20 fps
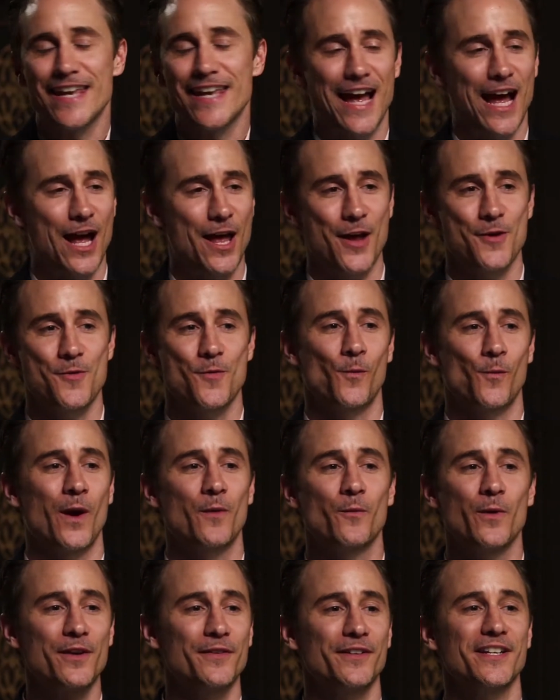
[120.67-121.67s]
Yeah,
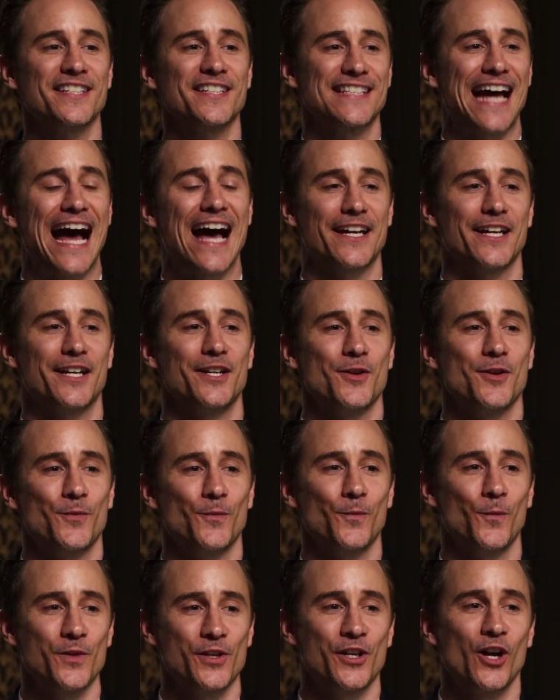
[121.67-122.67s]
when we decided,
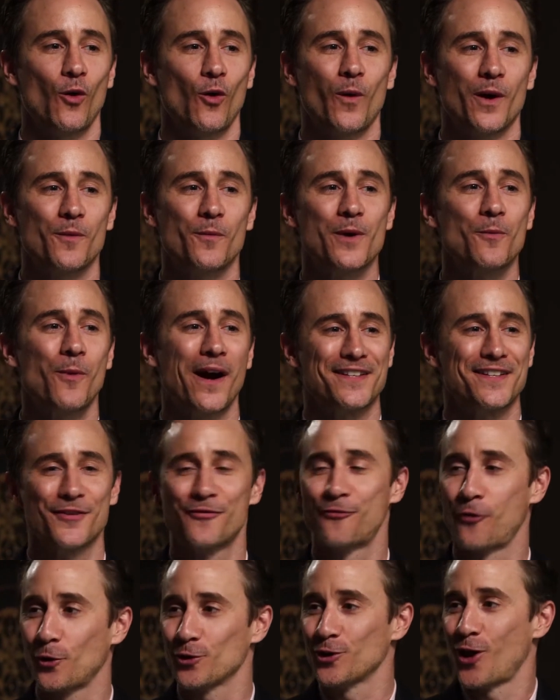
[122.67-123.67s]
when we went to
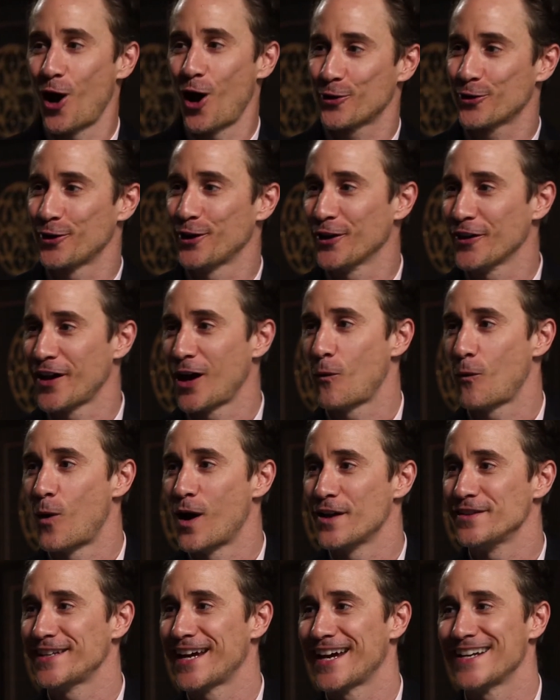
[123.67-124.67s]
Fort Lauderdale that
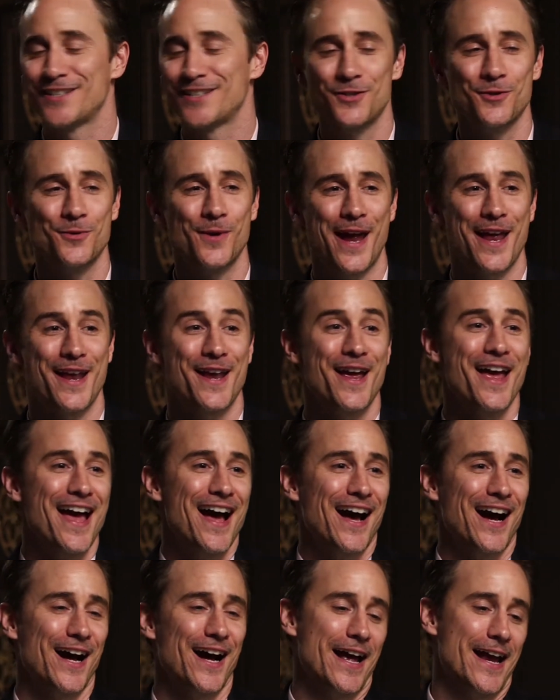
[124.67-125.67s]
one day to a
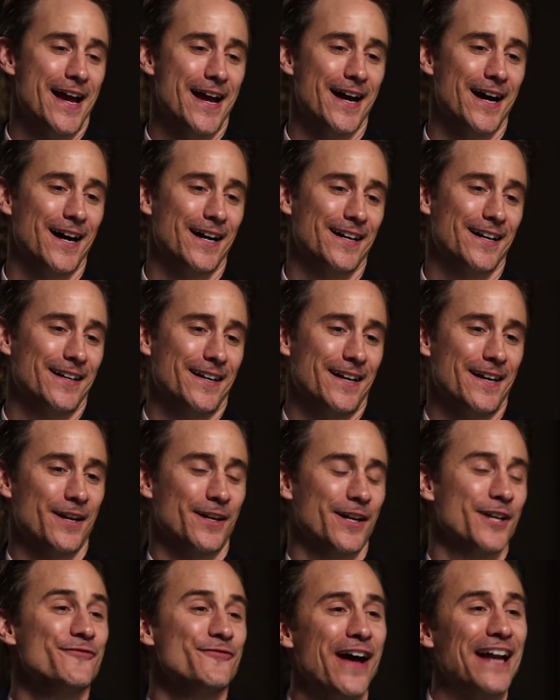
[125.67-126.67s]

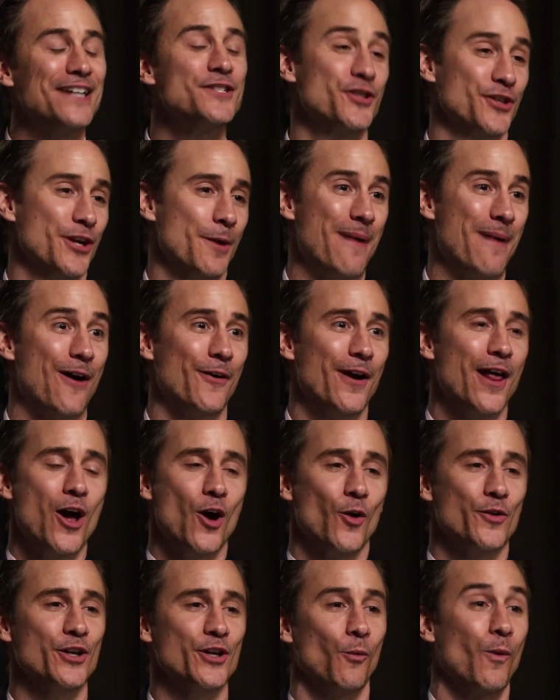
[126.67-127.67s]
convention about,
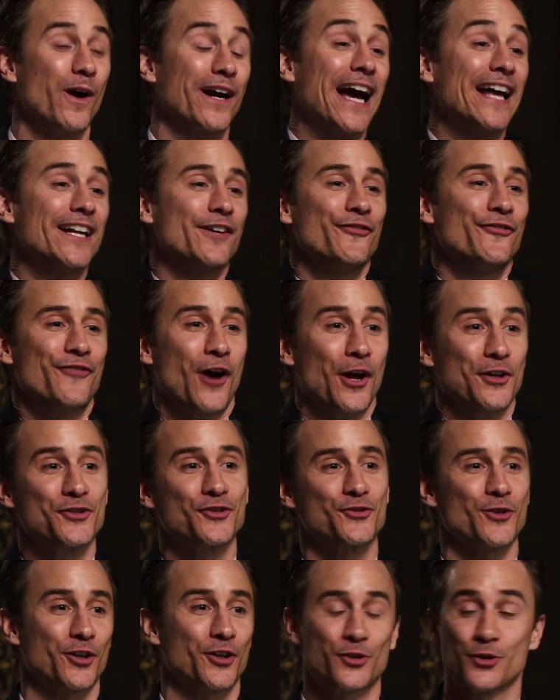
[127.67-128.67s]
what kind of fund
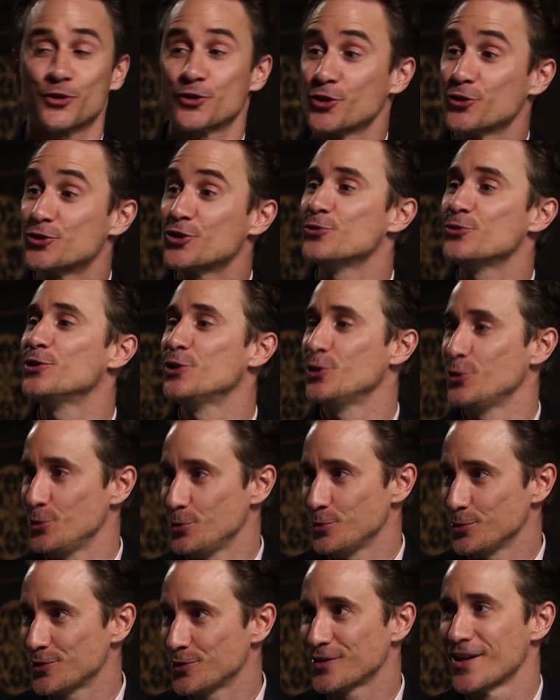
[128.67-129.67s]
structure should you
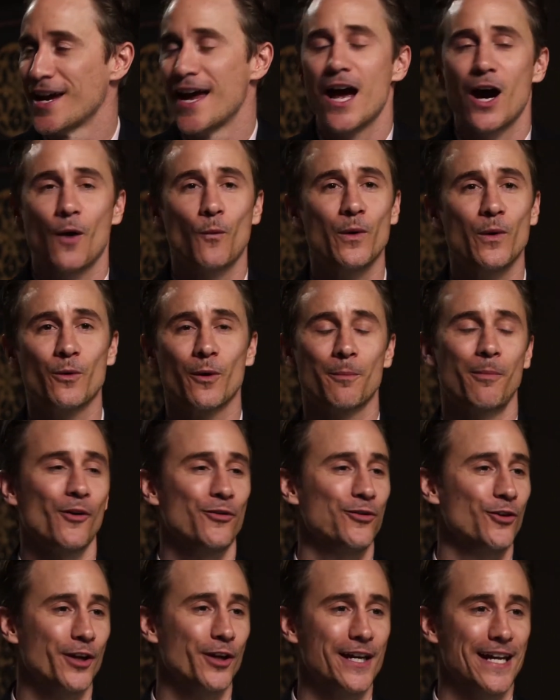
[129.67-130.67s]
use? We were
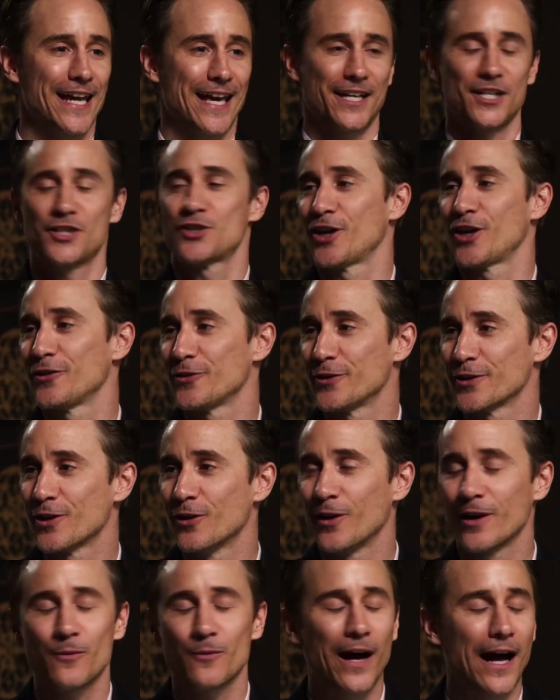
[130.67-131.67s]
both looking at each other and
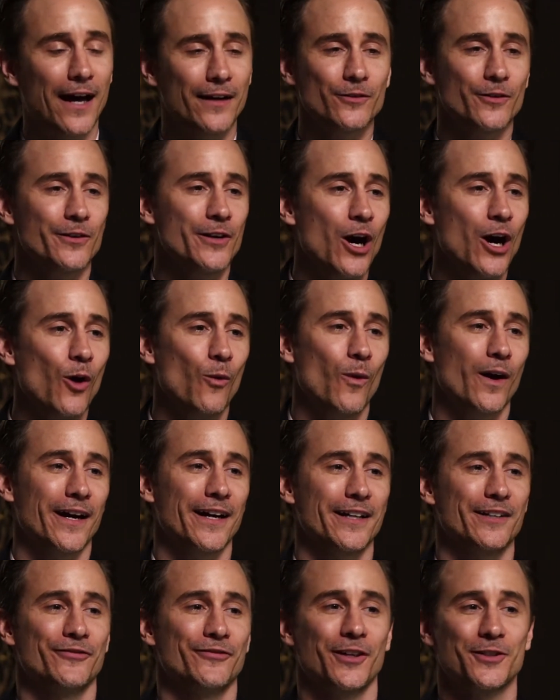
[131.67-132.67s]
going, well, I don't know, what
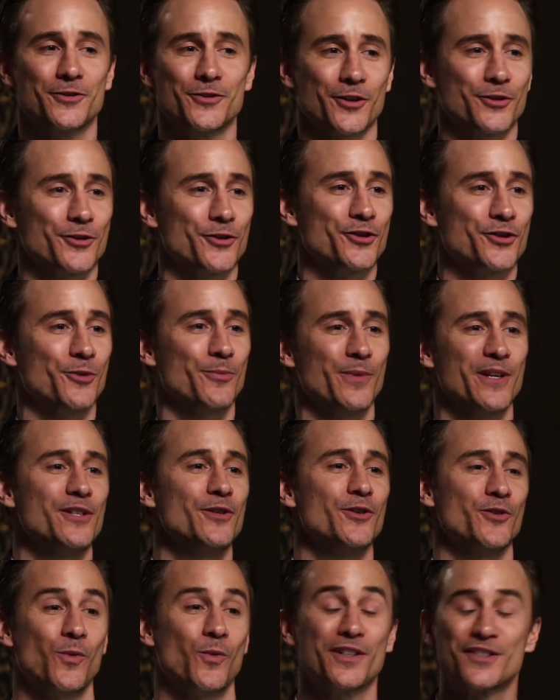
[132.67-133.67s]
kind of fund structure should we
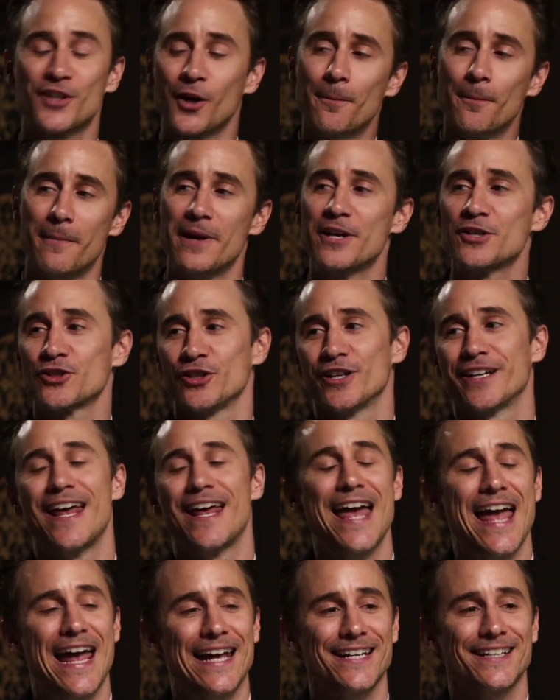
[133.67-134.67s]
use? What's our mission?
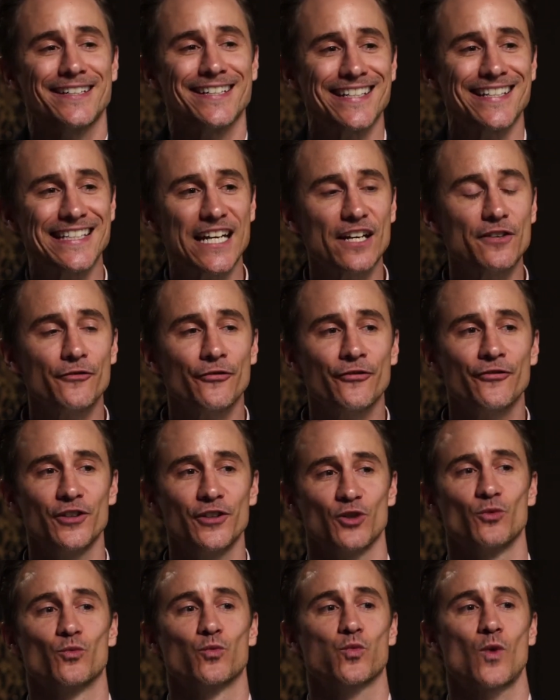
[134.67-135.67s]
And it just didn't
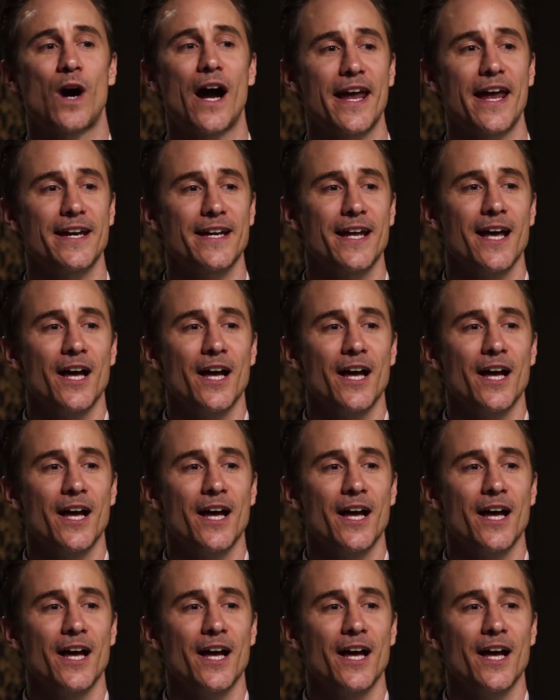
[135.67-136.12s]
feel right